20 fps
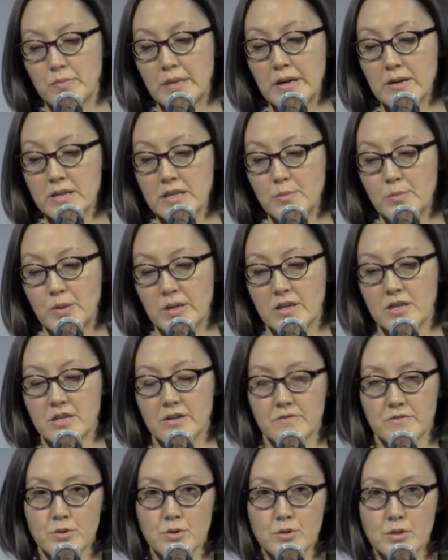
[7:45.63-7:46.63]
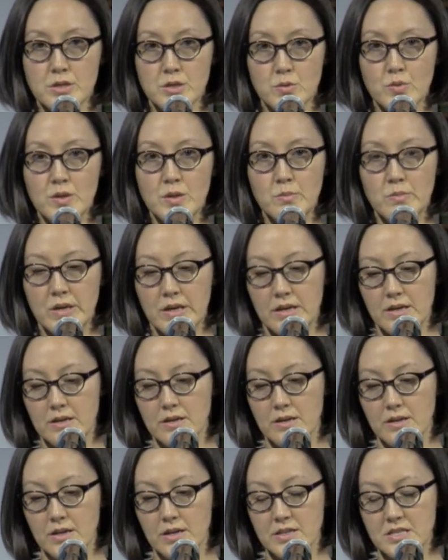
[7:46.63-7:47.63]
barely big enough to hold a twin
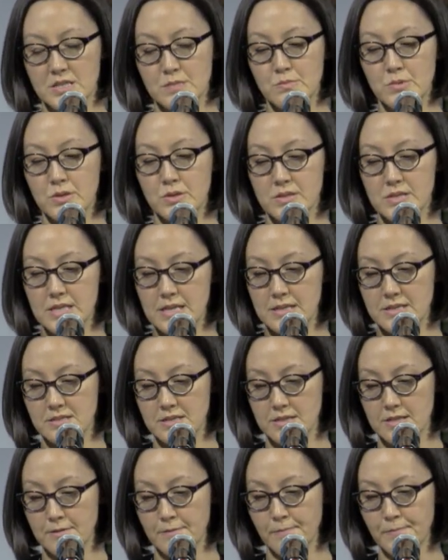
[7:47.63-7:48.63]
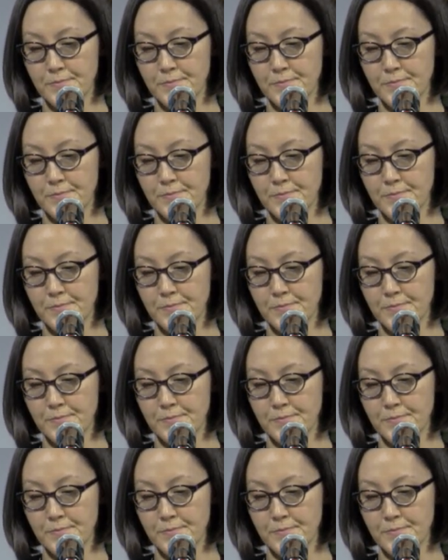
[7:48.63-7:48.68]
bed and a small desk.